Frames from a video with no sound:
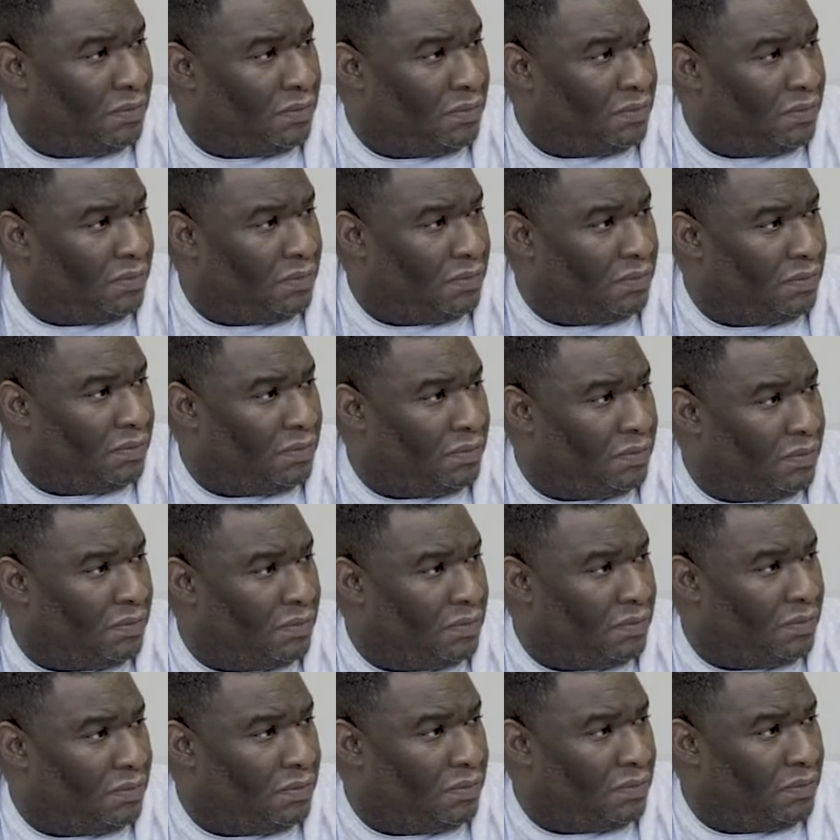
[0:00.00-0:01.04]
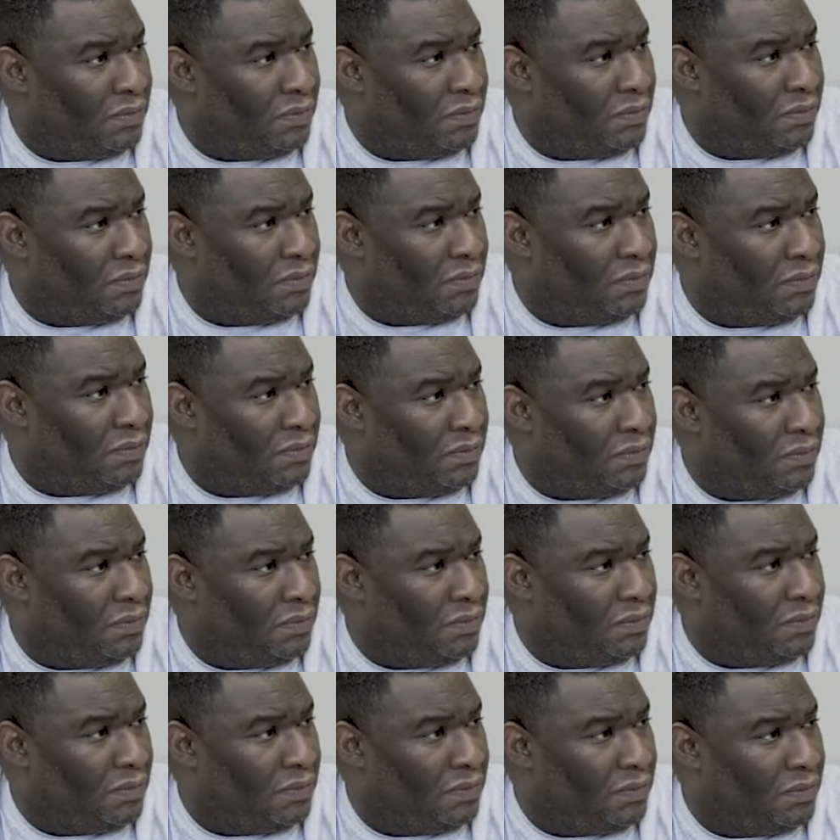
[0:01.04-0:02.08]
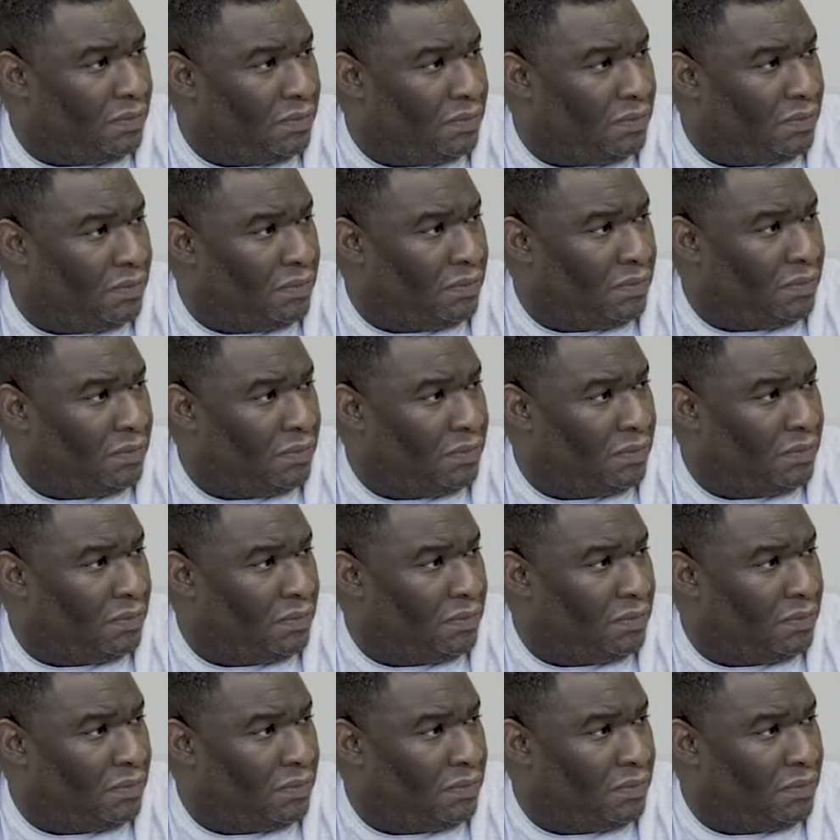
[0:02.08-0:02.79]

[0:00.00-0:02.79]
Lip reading: (silent)